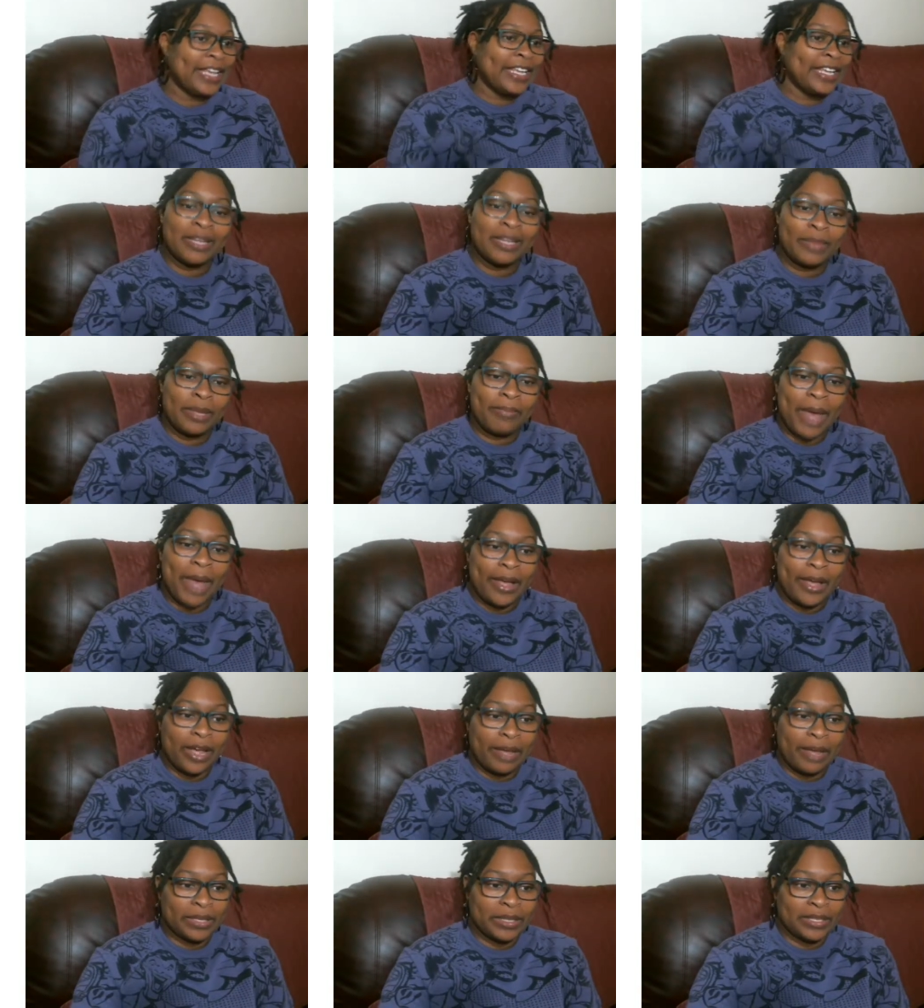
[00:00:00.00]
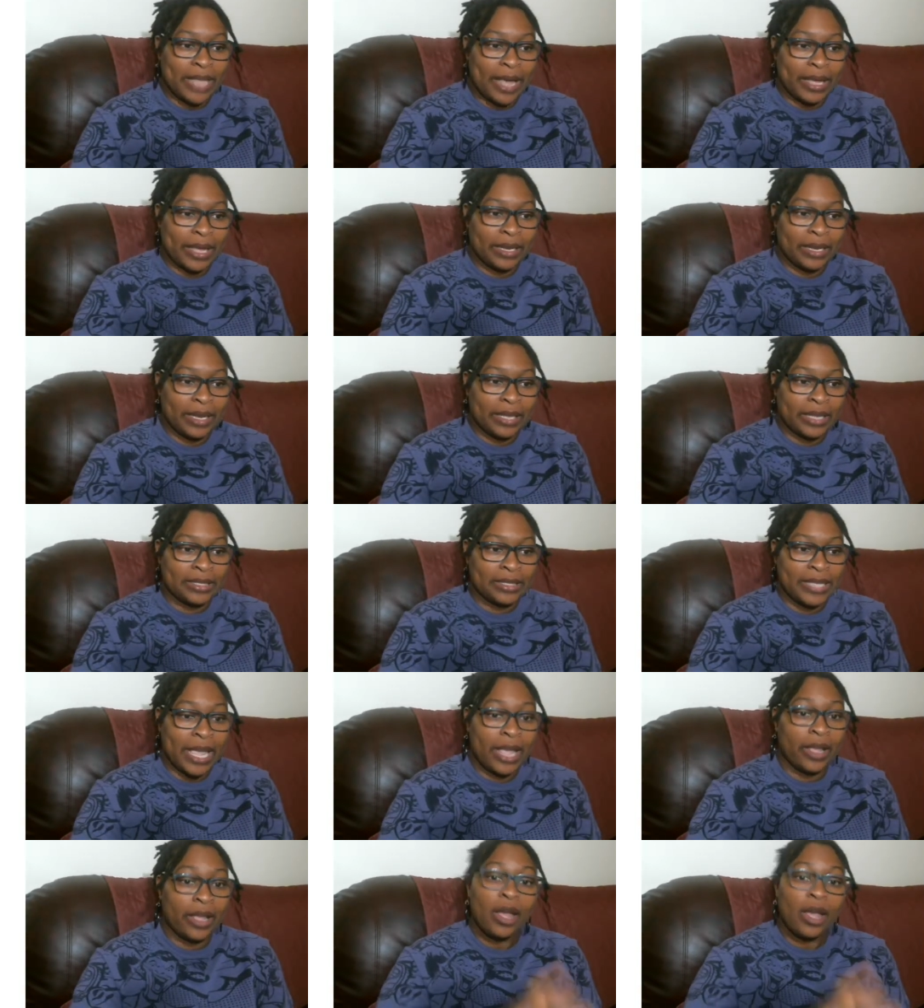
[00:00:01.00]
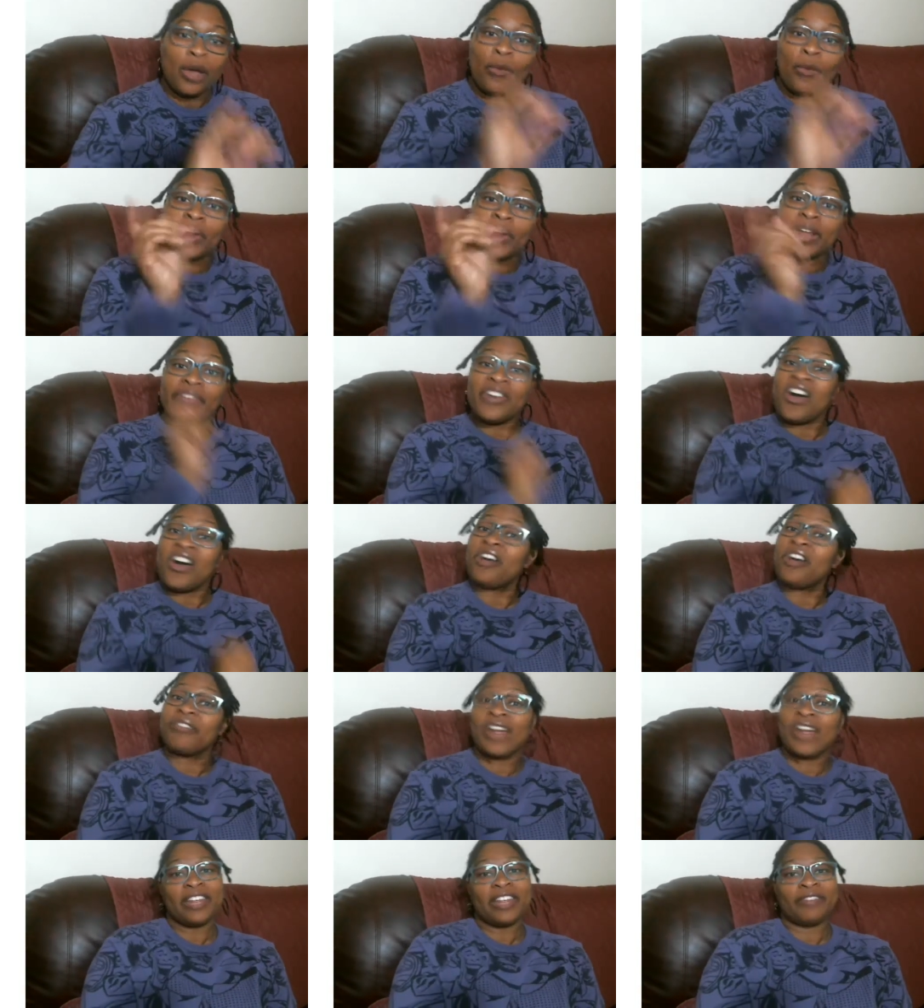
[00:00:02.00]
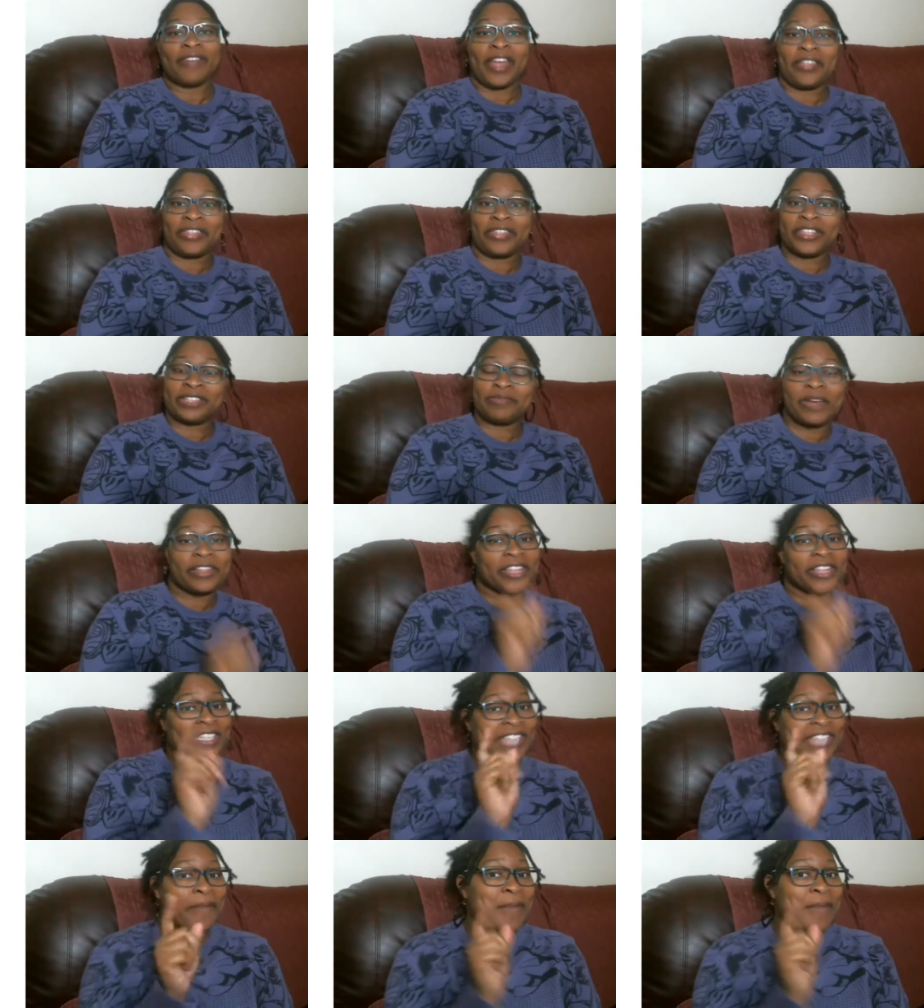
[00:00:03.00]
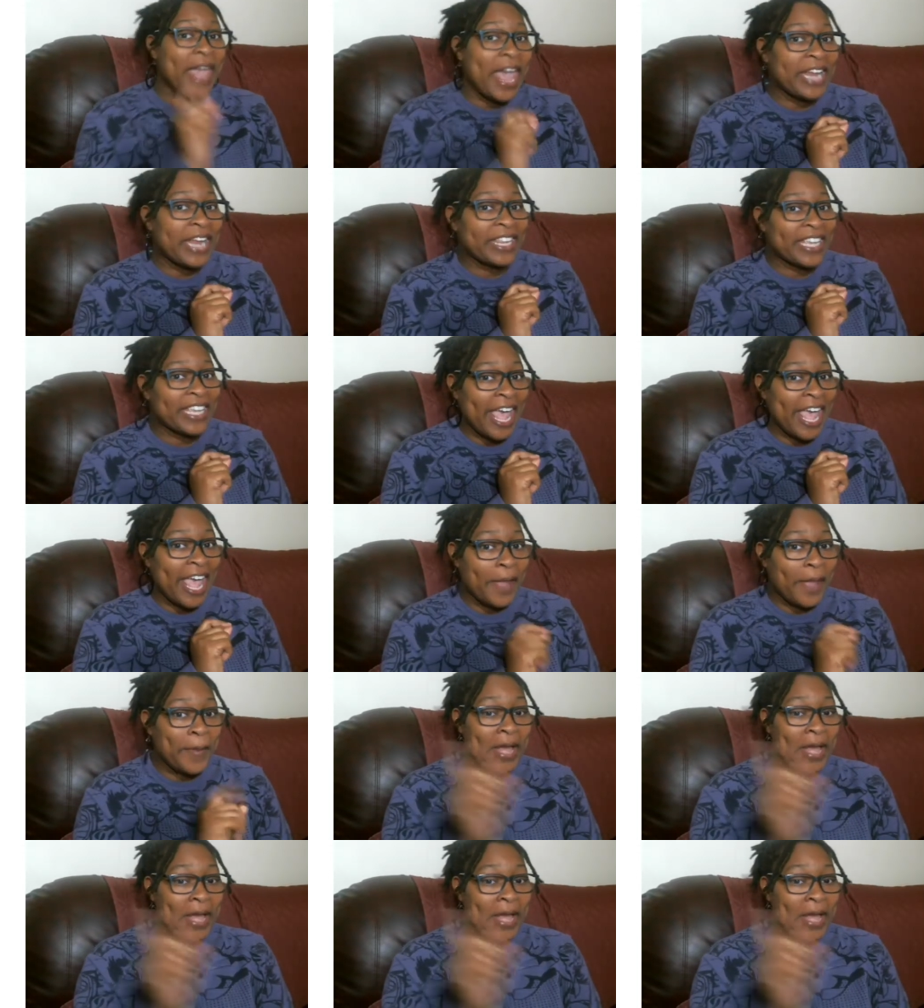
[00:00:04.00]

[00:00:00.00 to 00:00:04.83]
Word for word: Let me back up a second and say what I've already read this month, because I'm ahead of the game.